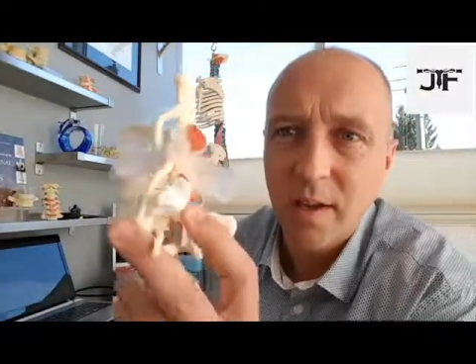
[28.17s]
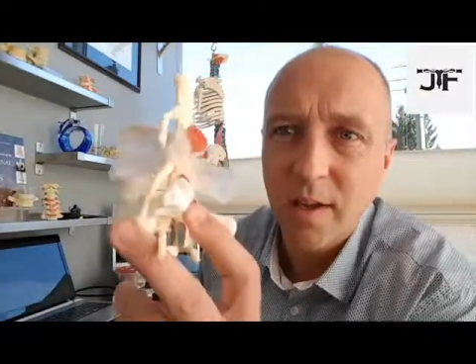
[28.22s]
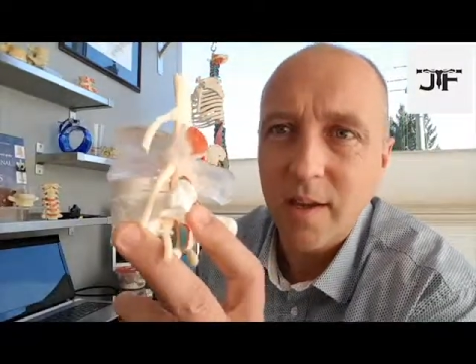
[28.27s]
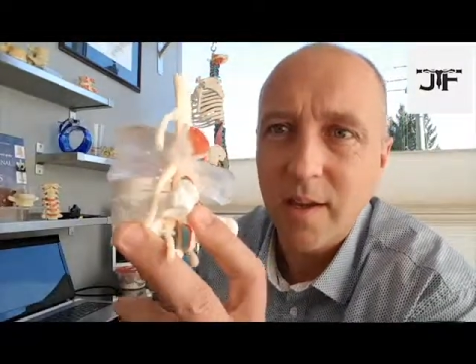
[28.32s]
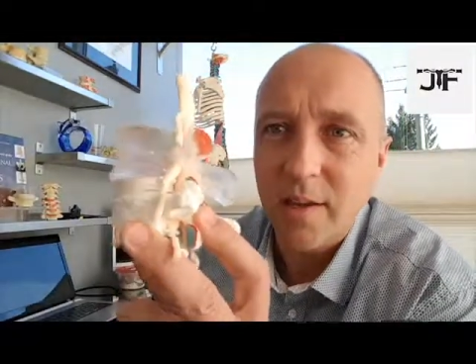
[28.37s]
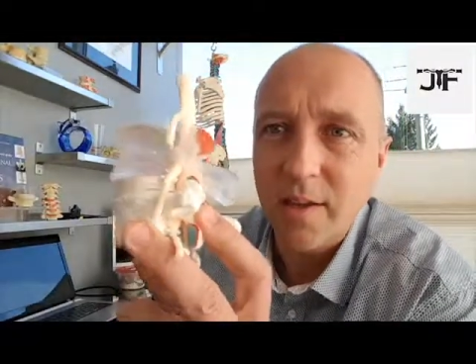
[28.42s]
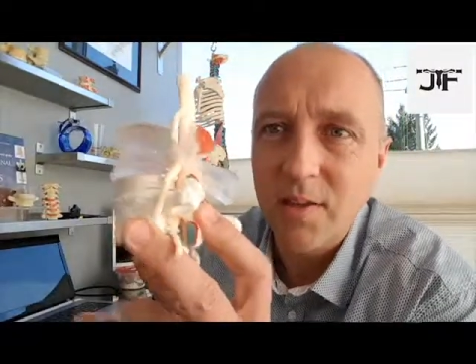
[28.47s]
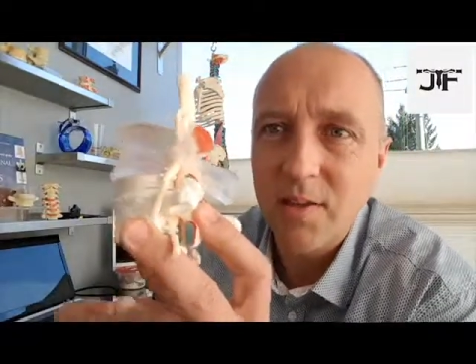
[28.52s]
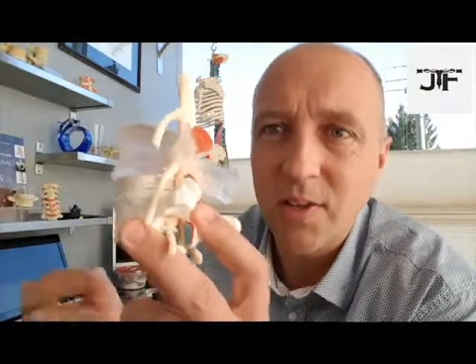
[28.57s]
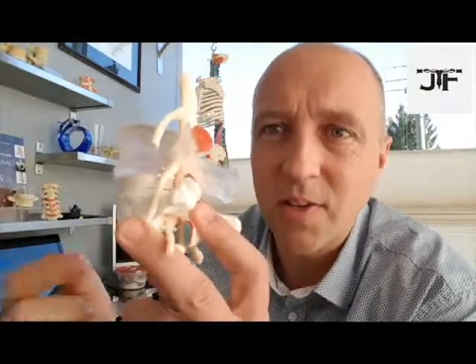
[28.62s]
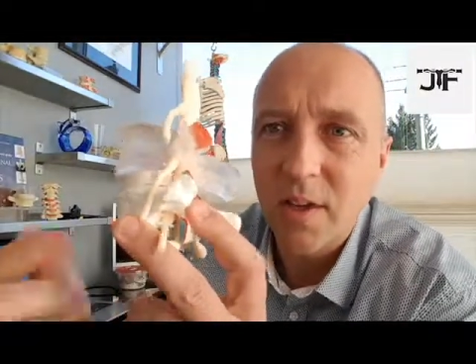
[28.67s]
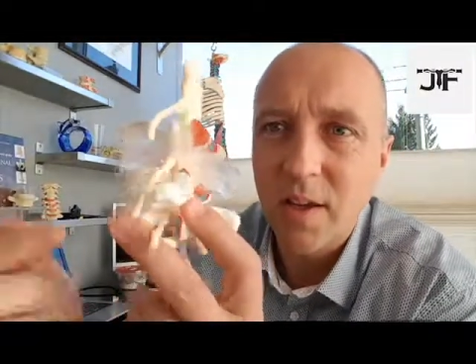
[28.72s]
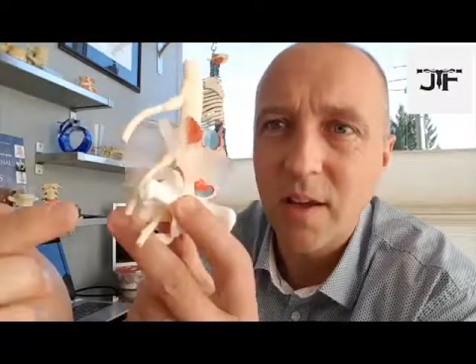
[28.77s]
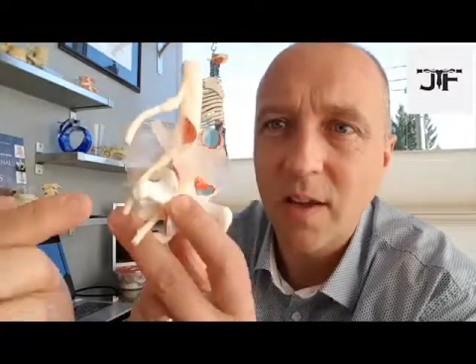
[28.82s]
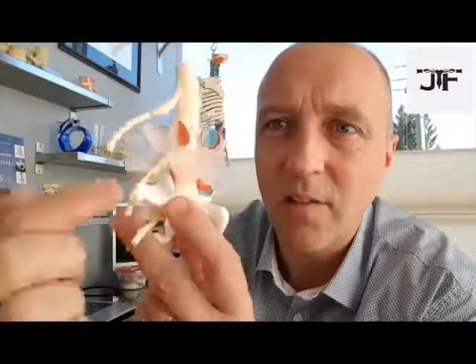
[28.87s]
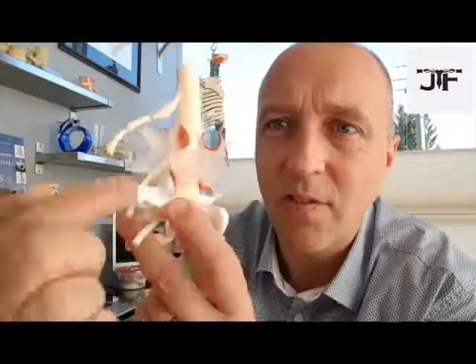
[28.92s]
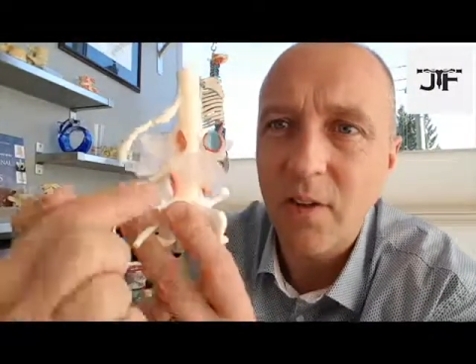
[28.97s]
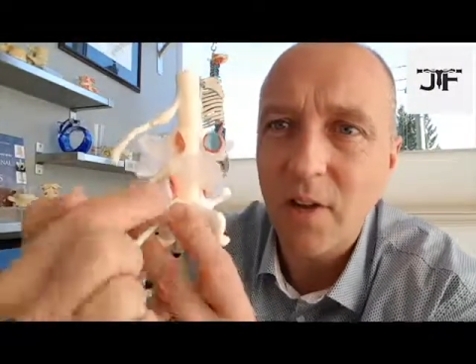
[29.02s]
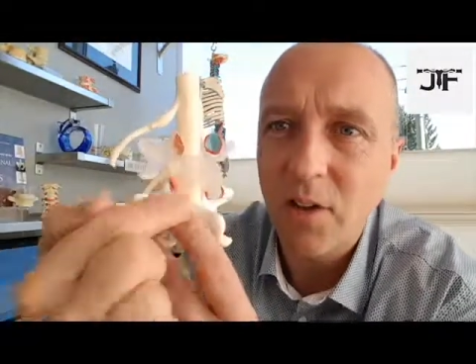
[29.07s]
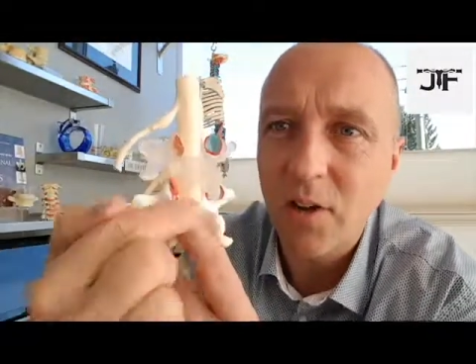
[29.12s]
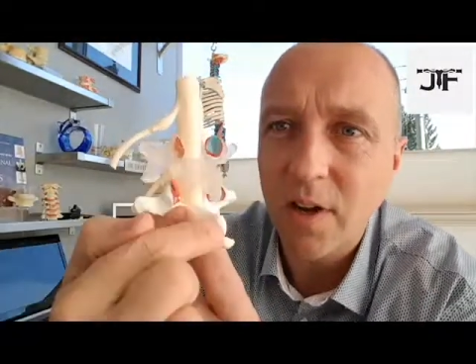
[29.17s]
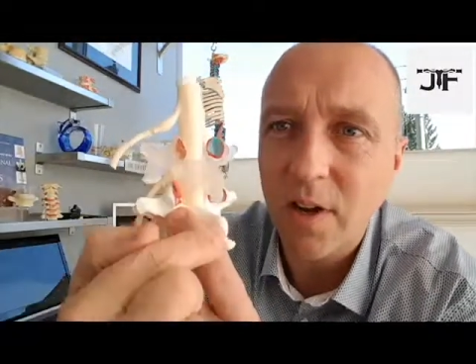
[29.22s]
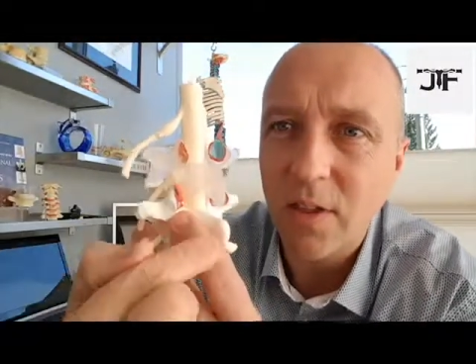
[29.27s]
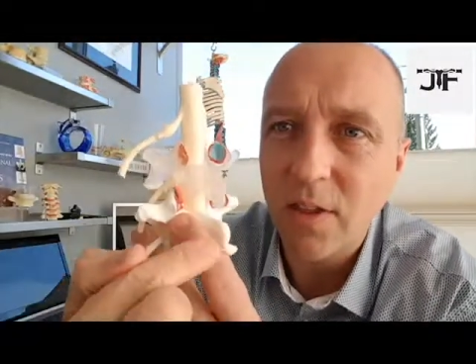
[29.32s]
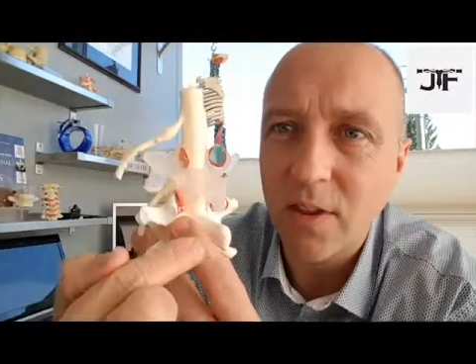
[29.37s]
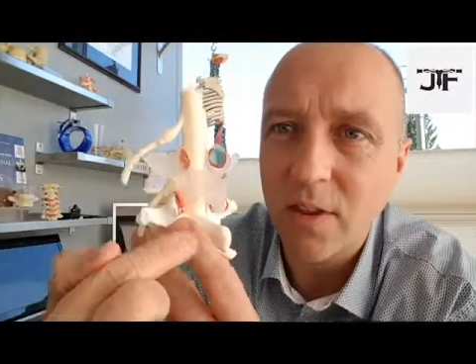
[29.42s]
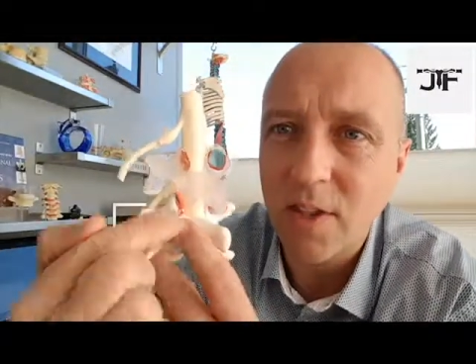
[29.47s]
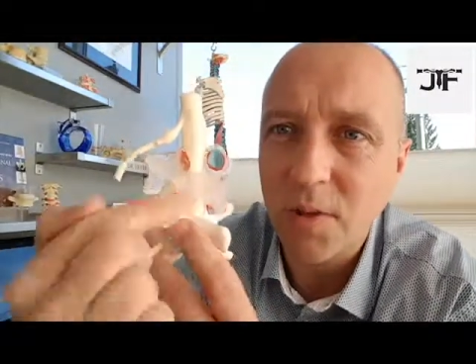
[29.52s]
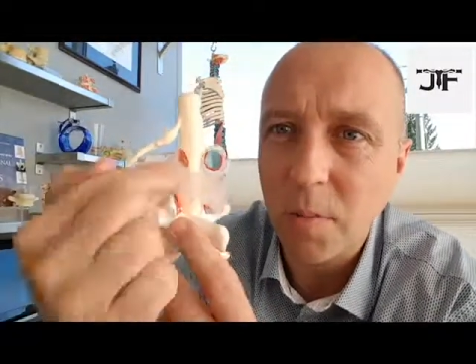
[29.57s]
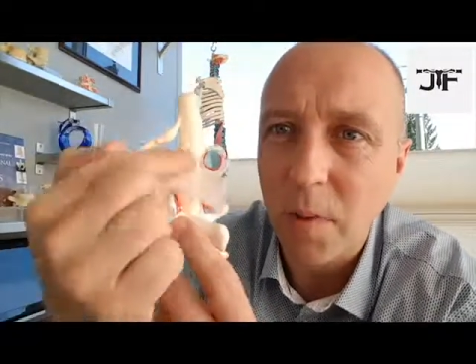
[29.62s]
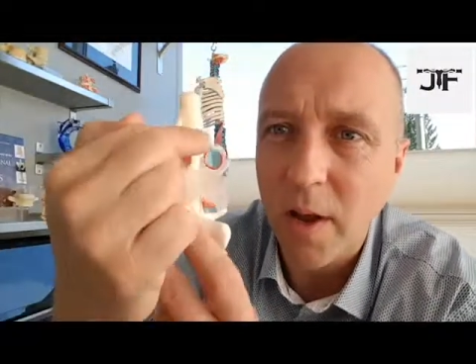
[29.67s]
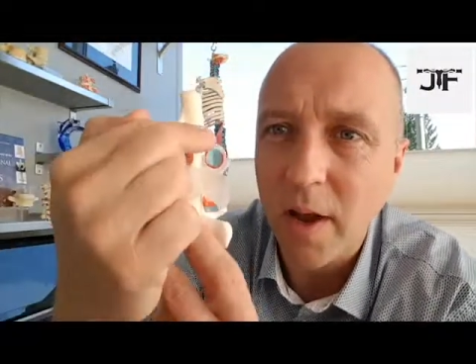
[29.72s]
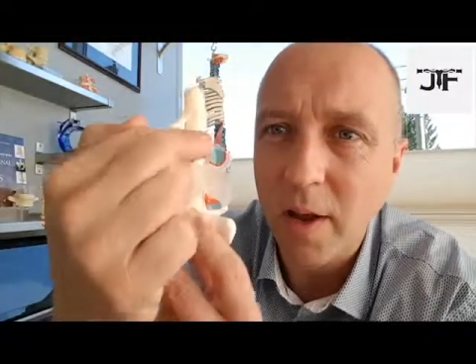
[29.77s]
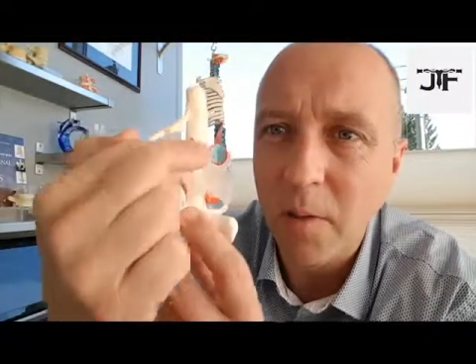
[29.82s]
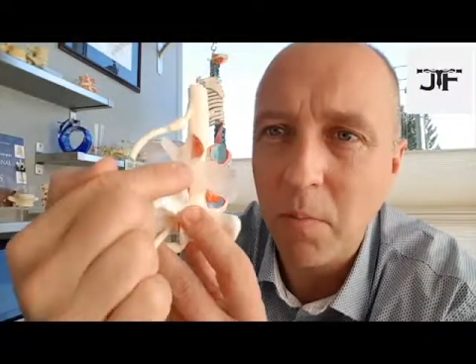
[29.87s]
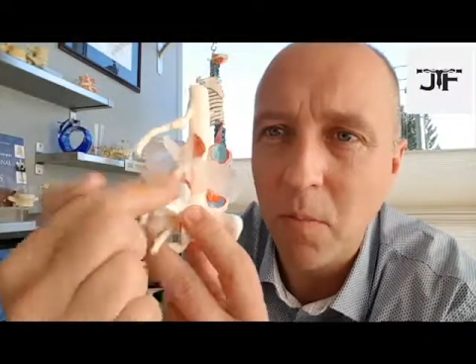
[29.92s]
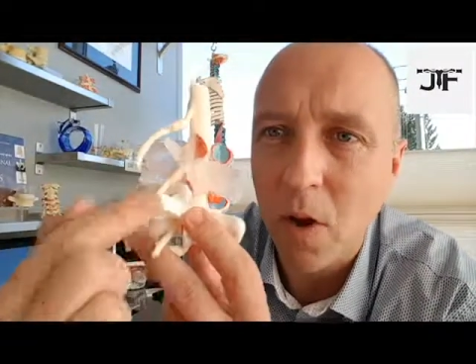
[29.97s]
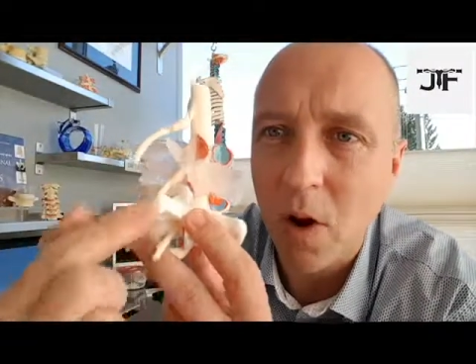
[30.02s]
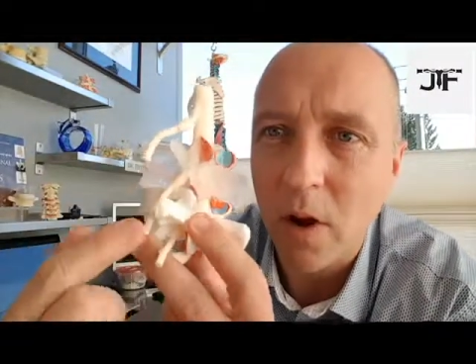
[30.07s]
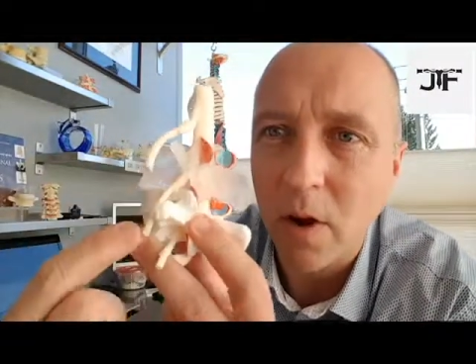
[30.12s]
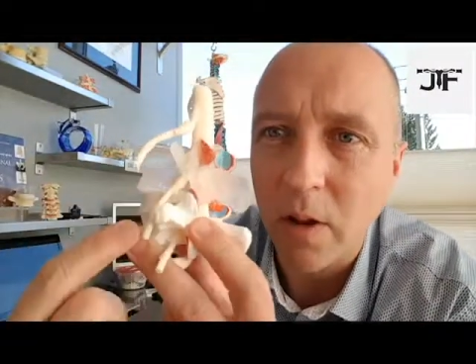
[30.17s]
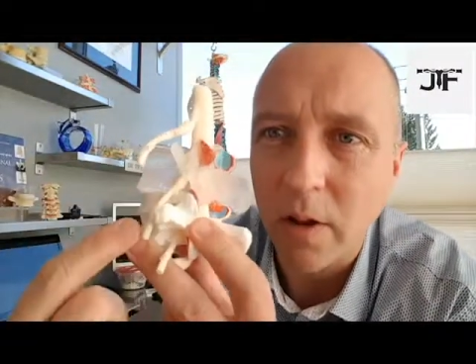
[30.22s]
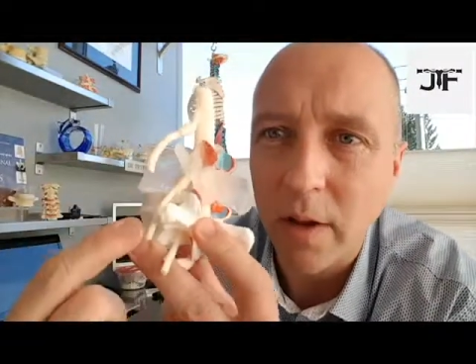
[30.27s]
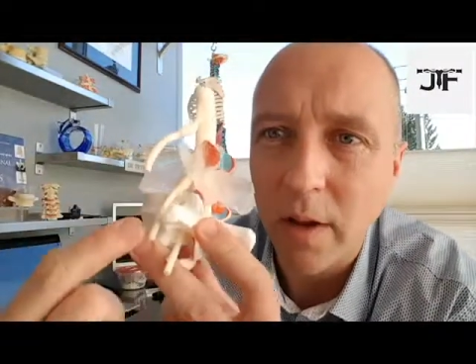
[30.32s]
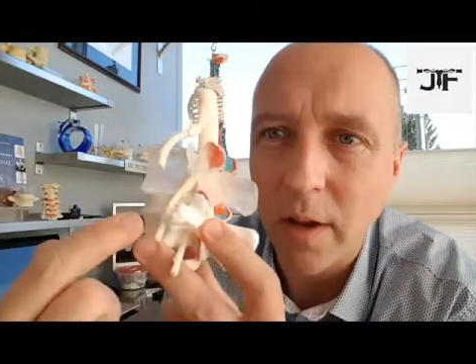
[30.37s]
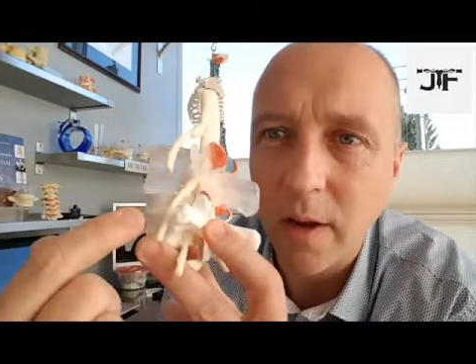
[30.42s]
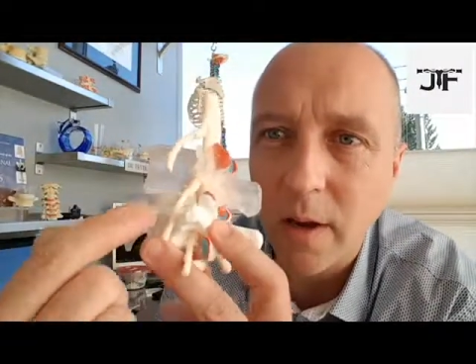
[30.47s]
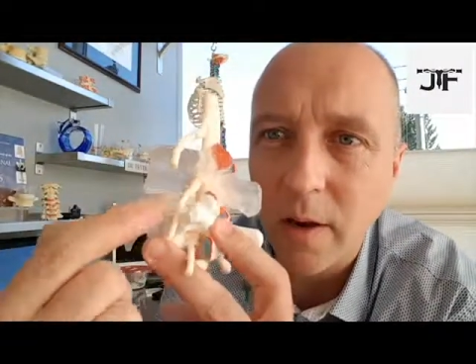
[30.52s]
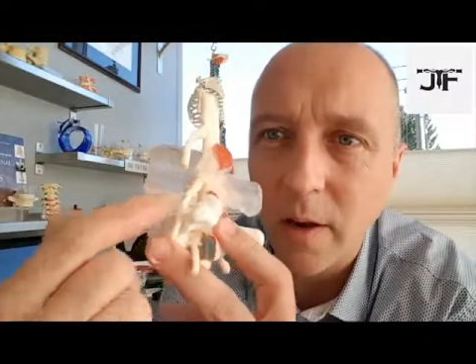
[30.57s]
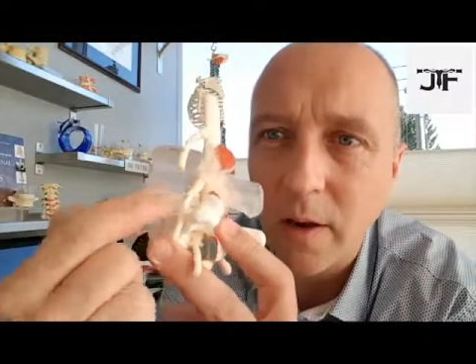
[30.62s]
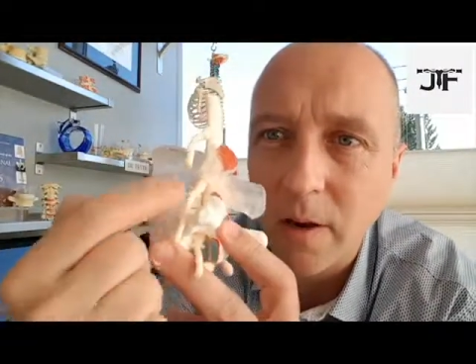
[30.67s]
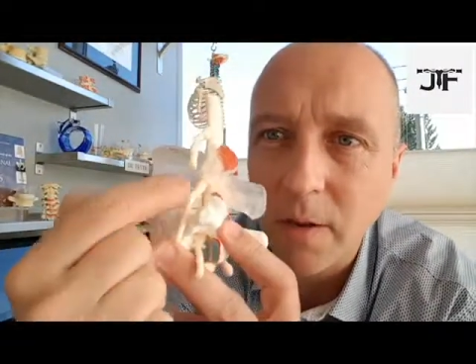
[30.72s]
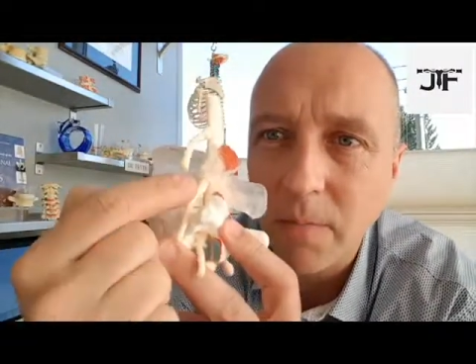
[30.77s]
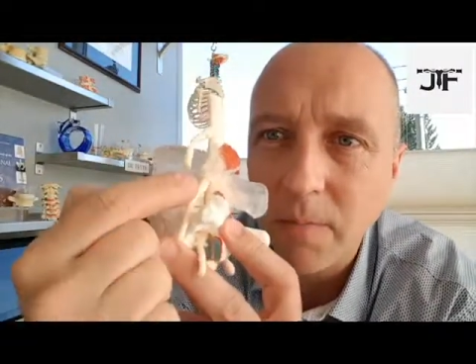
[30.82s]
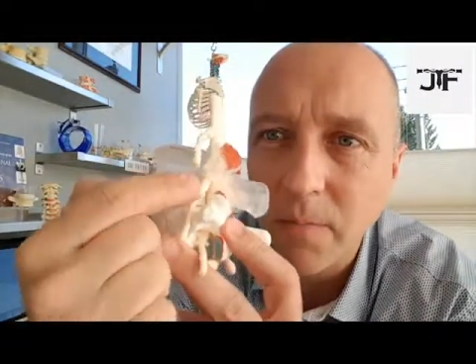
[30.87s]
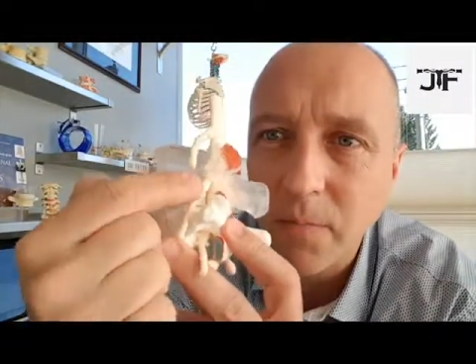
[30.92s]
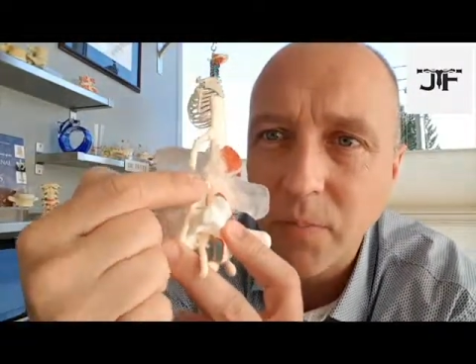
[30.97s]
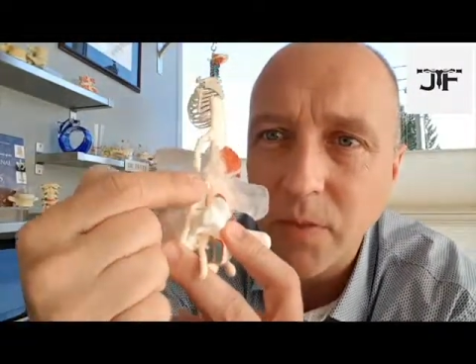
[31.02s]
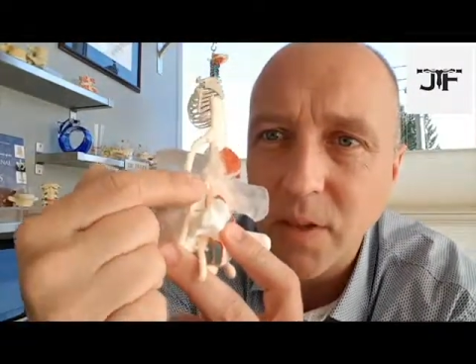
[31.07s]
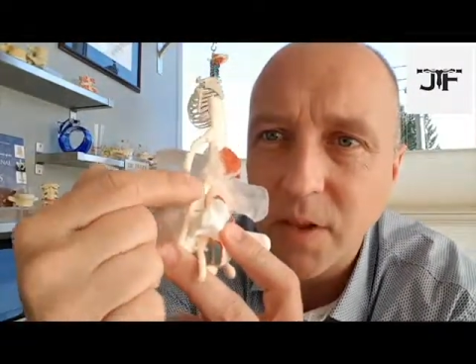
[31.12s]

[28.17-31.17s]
is, if you look at the spine model here,